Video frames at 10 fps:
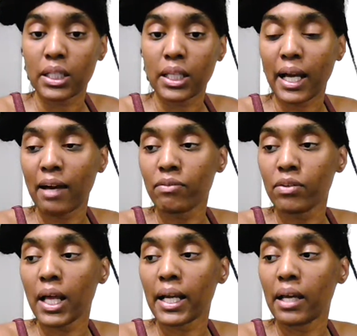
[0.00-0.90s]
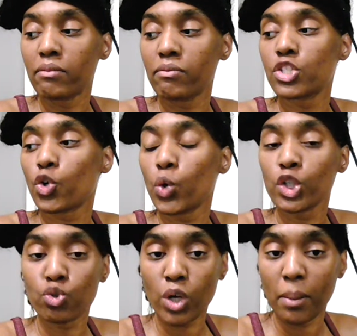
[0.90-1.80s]
Like I feel like if it's going
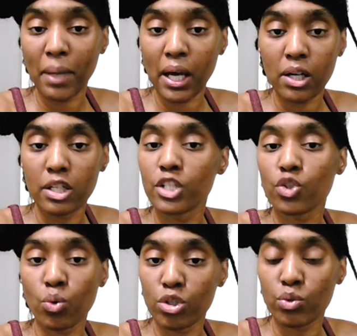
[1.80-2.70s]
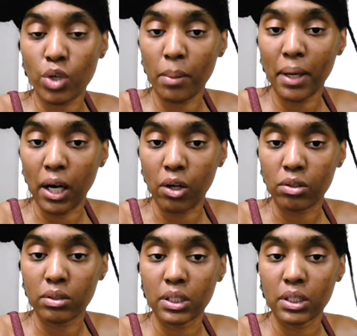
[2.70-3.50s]
to come out, it's going to come out.